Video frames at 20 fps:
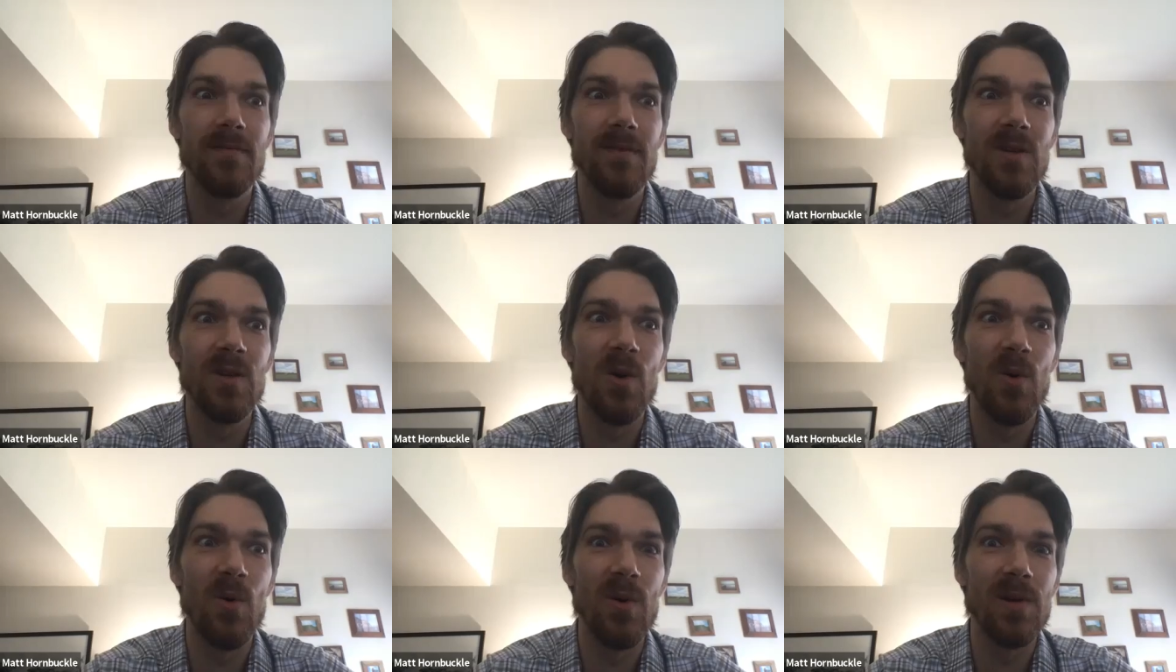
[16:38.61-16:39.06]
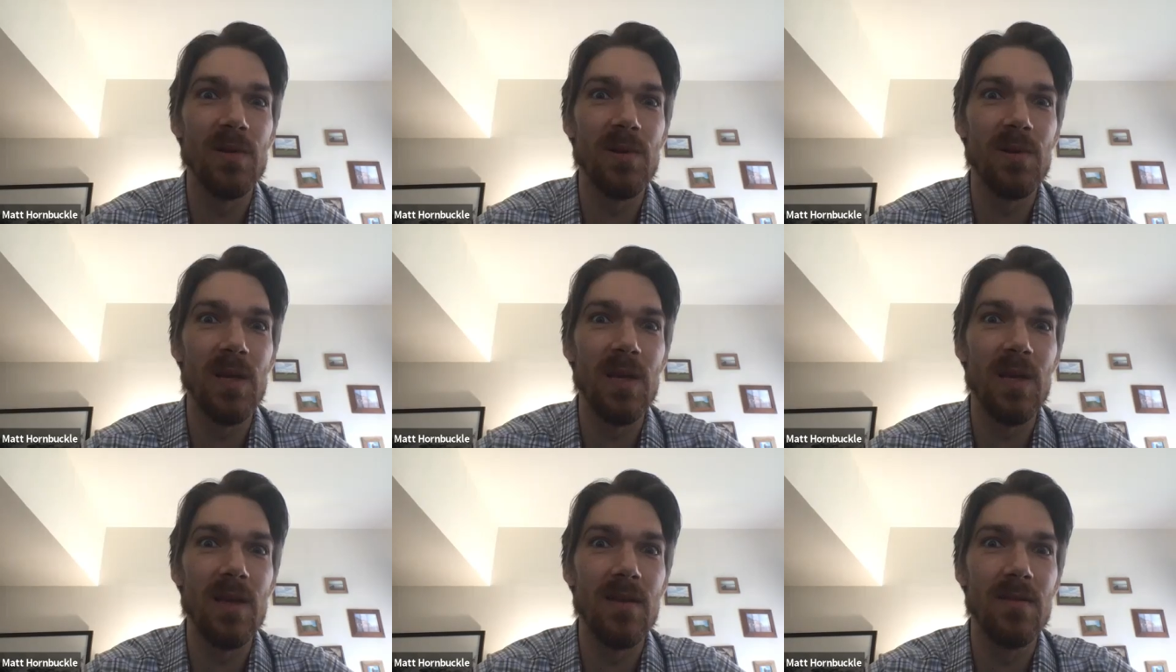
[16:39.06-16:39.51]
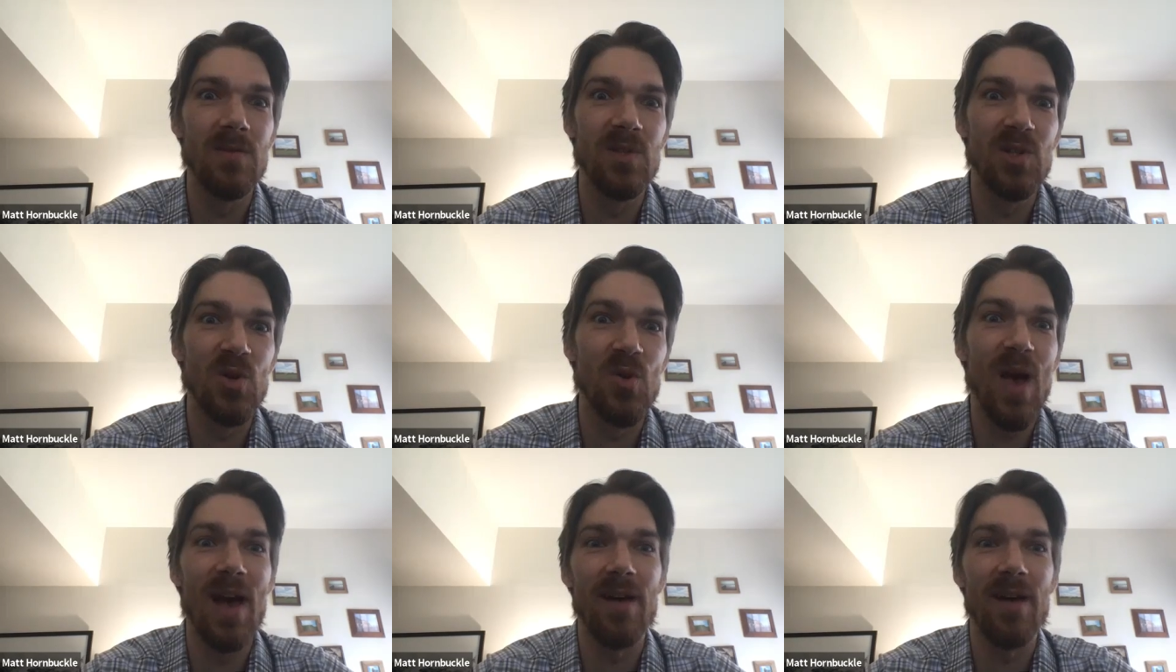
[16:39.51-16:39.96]
you don't want to lean
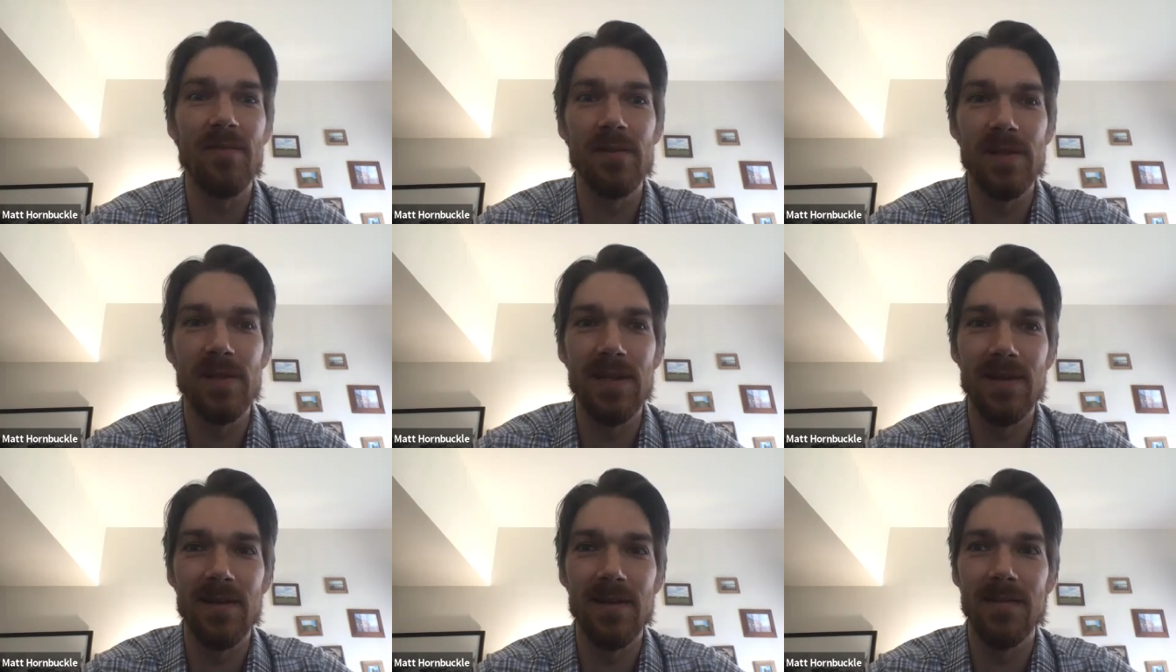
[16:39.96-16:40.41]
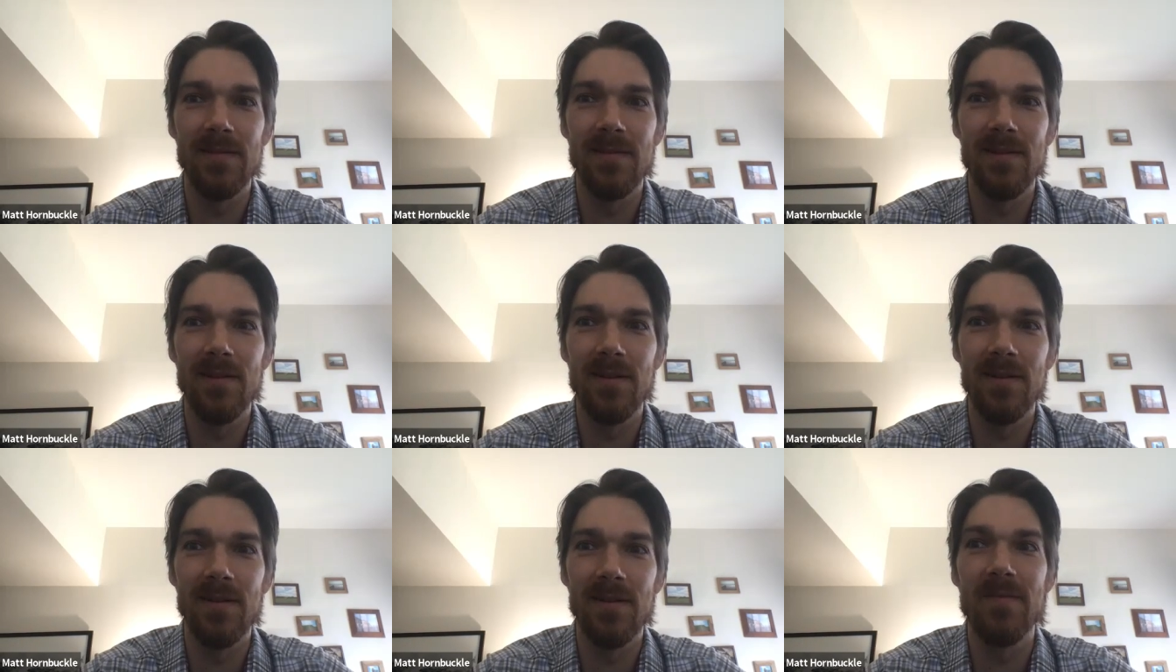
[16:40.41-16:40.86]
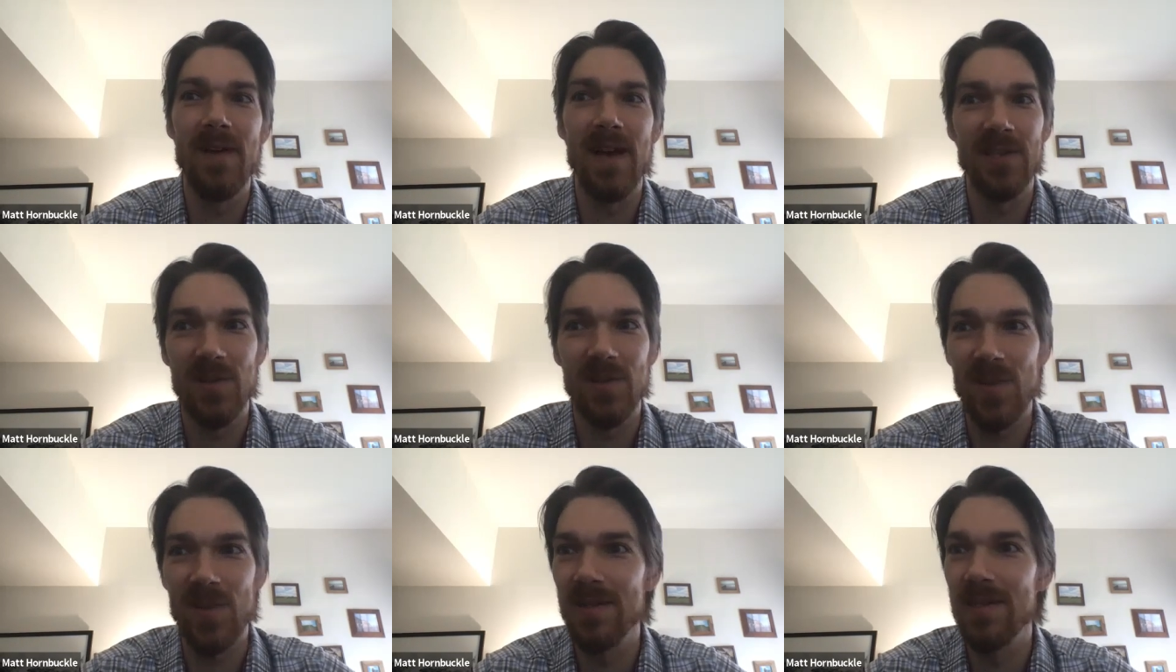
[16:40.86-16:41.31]
too heavily on your
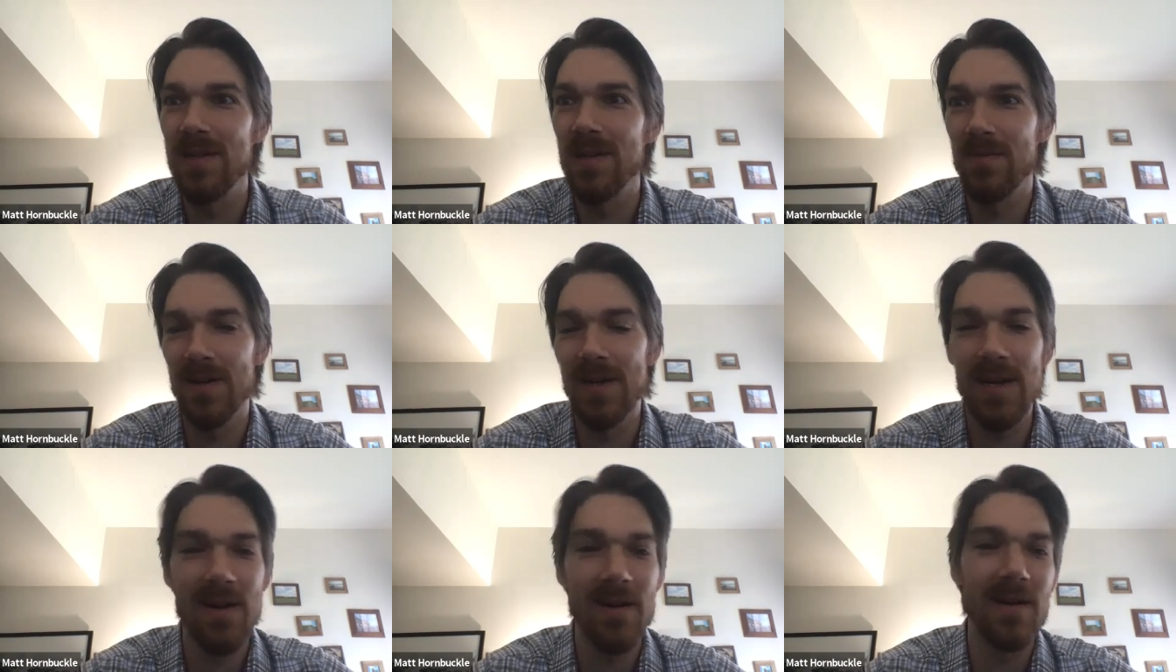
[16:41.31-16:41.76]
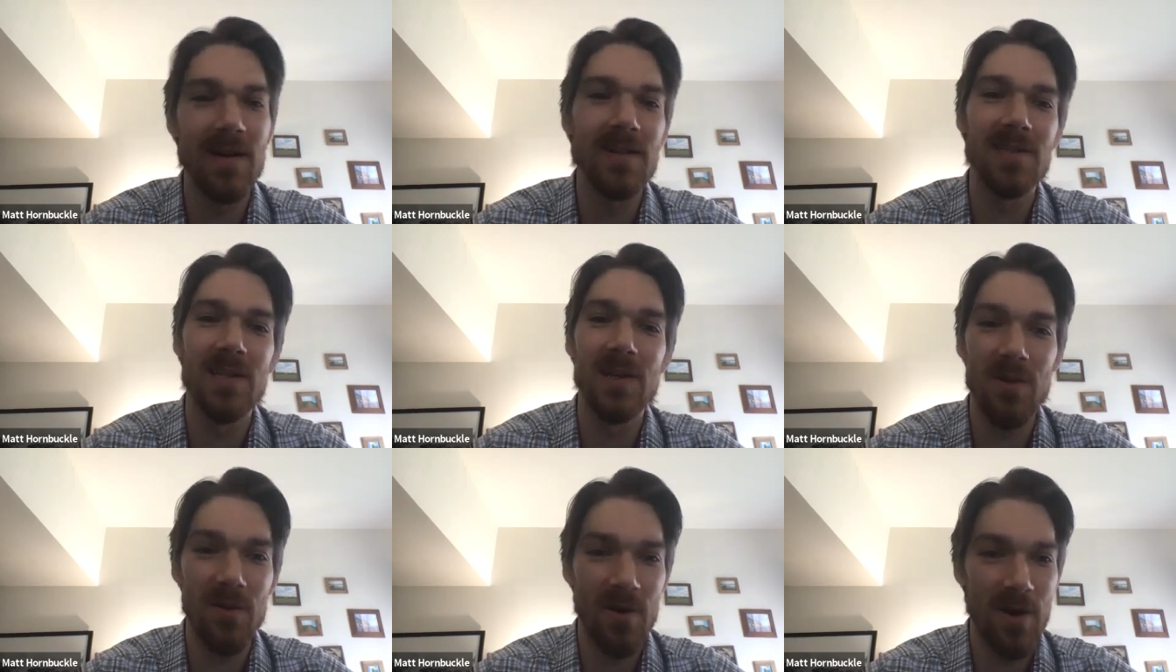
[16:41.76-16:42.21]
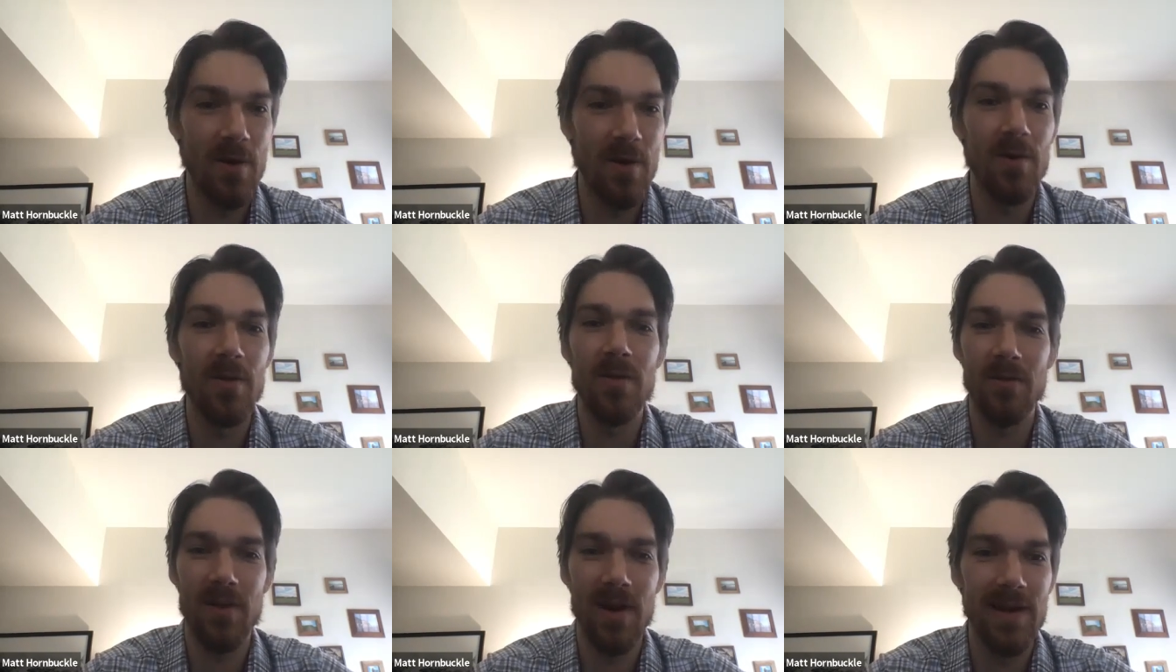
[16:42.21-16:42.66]
investment in different areas and
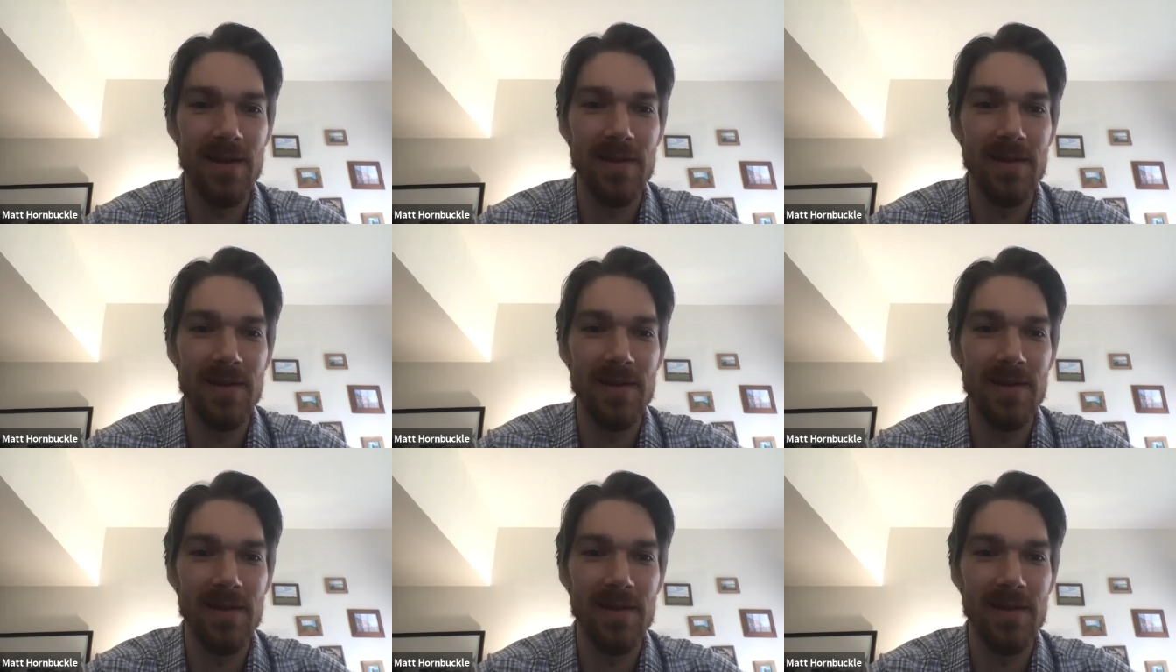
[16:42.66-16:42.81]
growth, right?